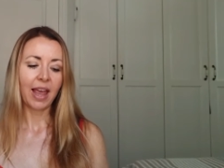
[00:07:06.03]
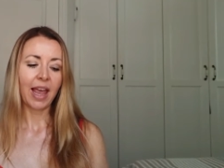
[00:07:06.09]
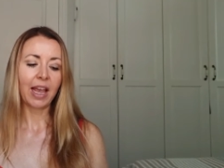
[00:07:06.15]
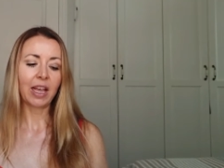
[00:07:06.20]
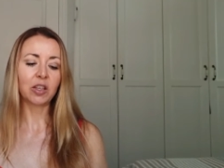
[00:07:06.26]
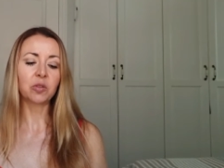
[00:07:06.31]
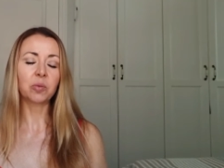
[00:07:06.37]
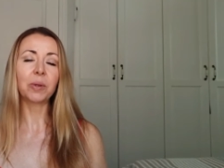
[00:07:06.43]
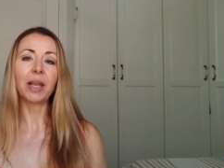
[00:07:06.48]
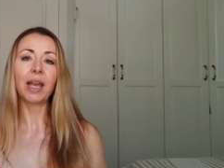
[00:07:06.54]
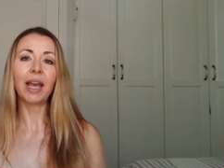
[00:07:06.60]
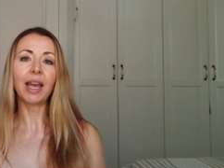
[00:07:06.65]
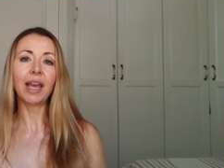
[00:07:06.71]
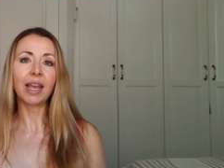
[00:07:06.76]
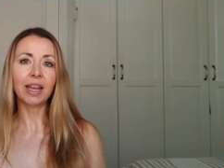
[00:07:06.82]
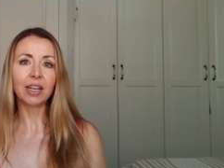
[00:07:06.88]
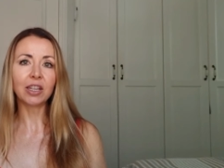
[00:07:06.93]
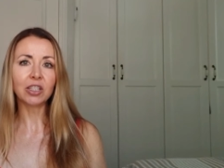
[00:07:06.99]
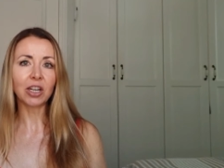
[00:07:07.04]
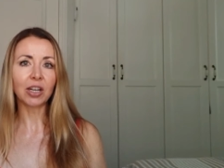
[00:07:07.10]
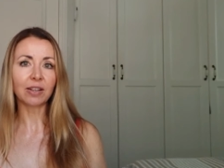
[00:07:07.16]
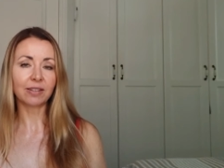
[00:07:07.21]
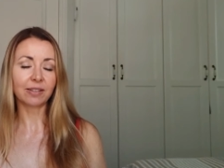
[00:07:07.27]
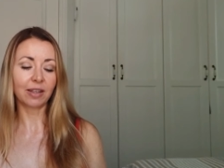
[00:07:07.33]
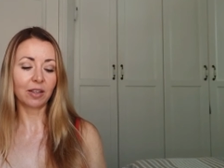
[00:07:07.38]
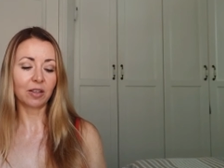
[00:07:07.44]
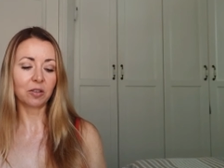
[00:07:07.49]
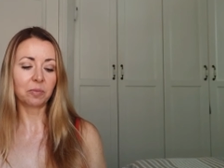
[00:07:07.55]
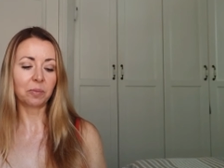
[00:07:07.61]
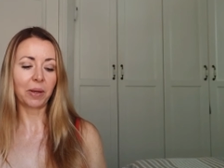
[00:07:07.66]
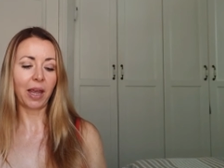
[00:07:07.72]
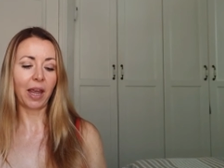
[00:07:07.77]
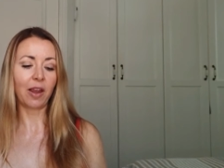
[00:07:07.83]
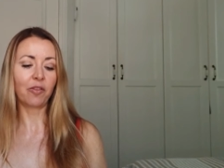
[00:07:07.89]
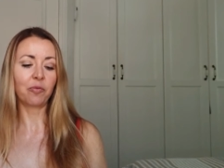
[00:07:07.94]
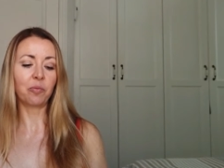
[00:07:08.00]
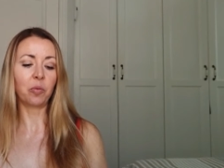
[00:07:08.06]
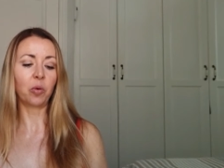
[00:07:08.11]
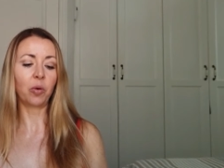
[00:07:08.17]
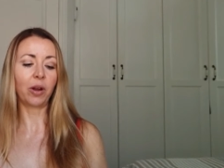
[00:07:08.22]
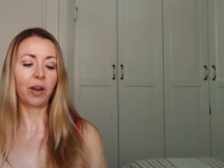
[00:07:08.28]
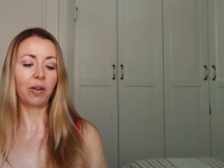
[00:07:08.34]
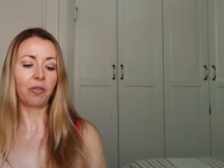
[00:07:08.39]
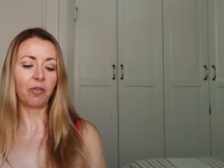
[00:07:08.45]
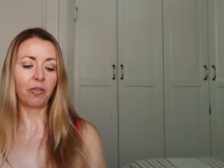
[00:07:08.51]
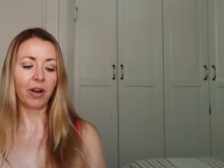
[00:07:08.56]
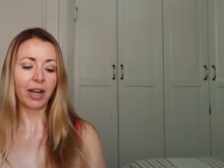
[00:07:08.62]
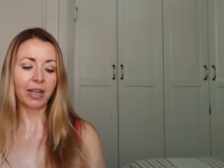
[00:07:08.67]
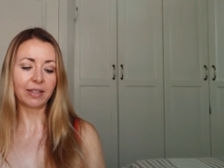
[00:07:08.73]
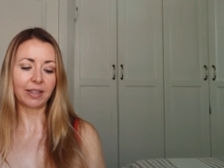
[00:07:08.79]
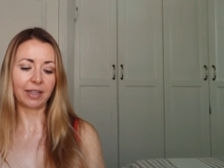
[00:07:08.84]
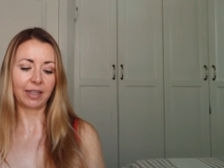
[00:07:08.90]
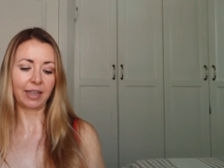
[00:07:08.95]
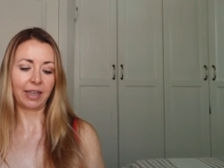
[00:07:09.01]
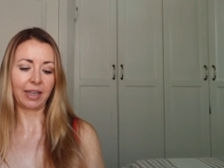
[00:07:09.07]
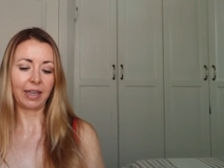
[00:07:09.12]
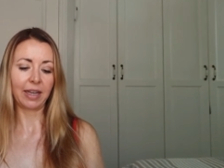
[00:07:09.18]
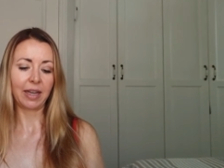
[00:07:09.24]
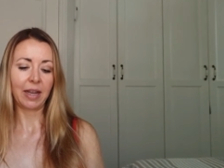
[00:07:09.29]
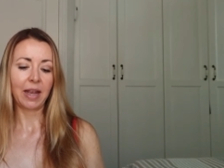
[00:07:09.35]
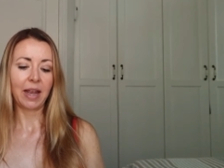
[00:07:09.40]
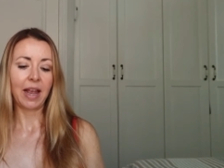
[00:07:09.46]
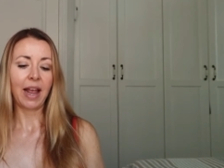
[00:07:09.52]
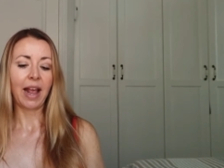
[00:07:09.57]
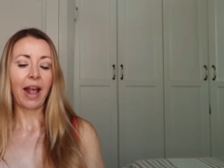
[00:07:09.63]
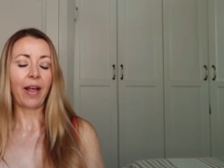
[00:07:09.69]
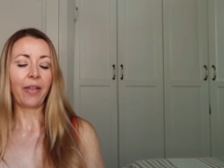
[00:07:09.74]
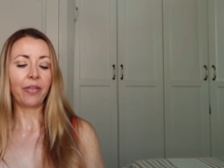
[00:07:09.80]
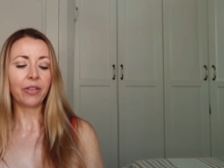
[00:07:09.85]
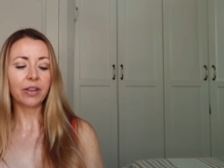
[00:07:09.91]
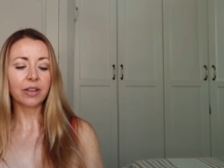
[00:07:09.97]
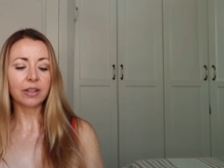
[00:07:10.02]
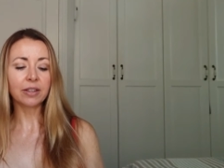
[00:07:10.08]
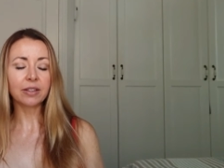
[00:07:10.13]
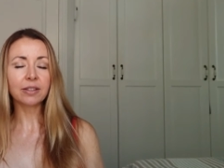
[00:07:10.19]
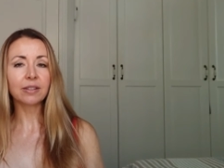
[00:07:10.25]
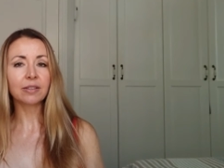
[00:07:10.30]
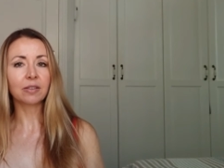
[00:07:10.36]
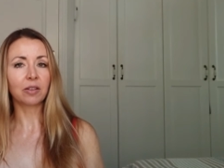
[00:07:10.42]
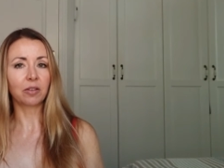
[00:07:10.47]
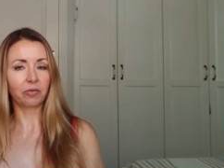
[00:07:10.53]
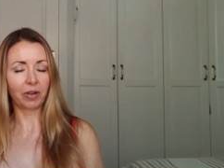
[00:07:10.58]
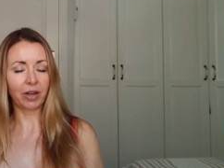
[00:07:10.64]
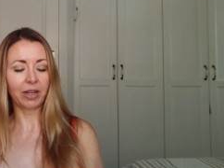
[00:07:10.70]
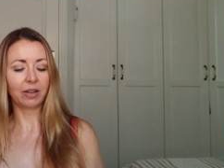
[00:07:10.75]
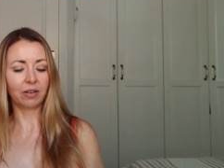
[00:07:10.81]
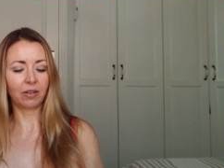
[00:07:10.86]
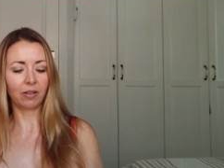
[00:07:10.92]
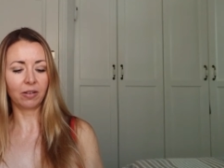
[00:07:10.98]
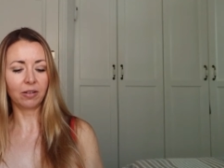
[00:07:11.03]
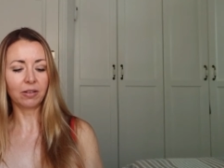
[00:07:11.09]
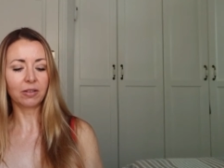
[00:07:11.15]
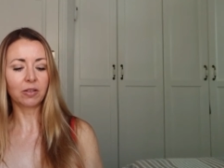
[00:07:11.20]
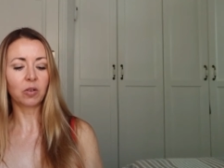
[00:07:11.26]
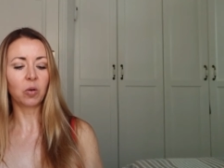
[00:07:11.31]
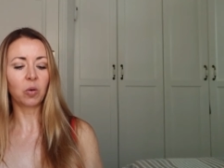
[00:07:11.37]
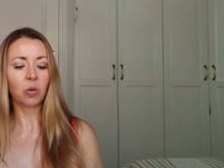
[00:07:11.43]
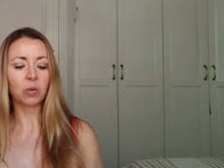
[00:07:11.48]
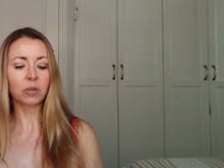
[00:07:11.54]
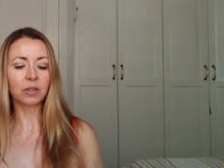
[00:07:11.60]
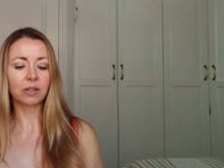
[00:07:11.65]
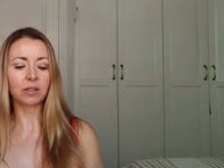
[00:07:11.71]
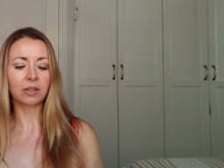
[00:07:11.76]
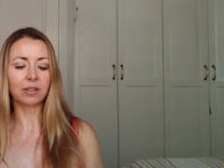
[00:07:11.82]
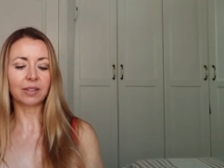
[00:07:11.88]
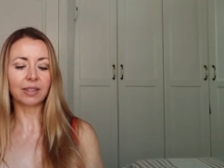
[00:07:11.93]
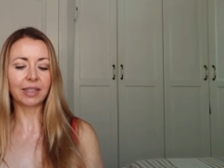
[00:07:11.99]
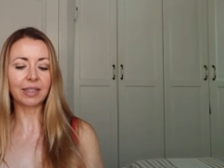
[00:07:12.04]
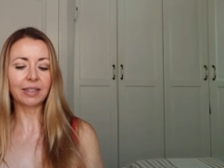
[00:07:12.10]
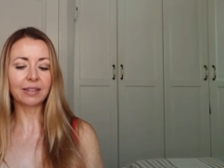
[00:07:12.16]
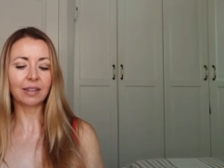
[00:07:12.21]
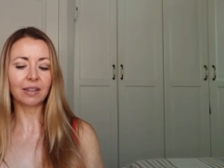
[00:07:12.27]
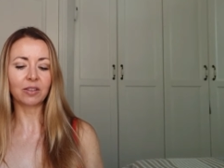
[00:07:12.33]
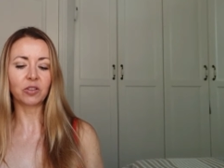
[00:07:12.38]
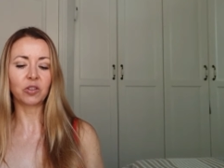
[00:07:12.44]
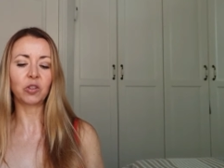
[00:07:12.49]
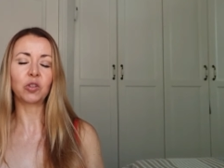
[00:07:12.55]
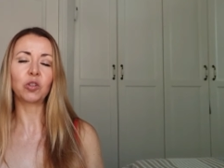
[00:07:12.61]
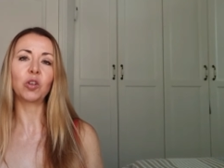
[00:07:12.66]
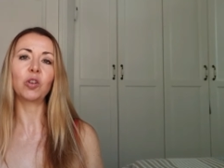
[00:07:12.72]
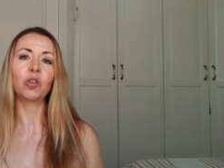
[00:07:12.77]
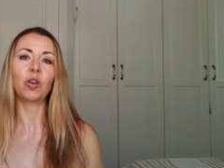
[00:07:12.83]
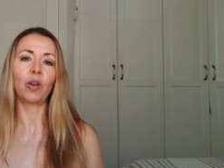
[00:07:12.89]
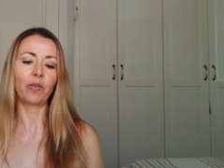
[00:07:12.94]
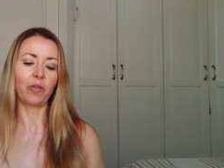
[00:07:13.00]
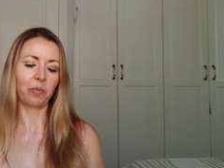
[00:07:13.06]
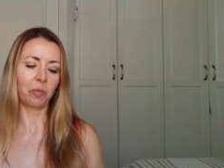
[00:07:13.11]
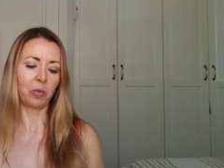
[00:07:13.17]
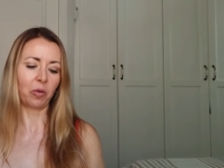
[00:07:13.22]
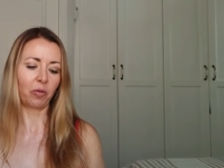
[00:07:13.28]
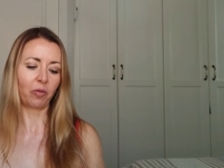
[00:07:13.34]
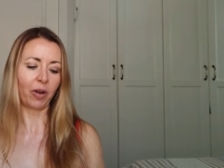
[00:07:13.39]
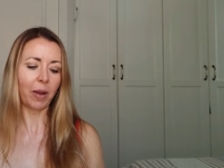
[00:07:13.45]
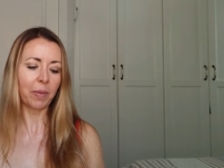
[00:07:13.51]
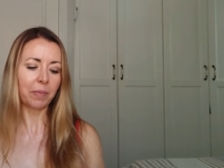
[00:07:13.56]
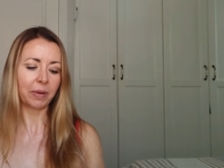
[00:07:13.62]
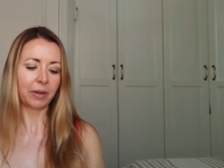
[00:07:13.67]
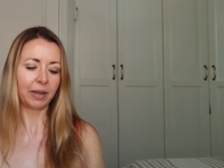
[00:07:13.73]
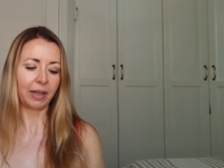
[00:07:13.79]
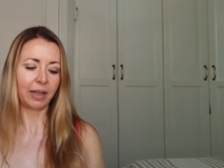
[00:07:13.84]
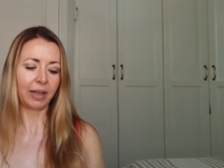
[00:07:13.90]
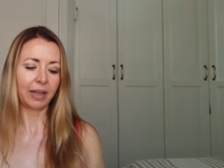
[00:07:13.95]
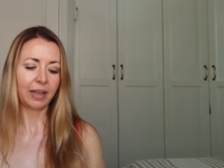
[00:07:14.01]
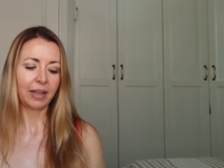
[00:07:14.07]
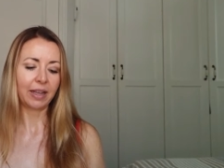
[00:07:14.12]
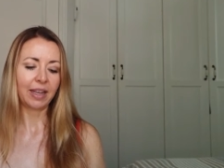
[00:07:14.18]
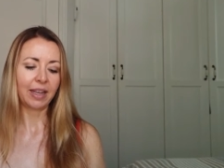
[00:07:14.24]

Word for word: As we age, our cells behave more erratically, and this, the retinol, causes the skin cells to turn over more rapidly.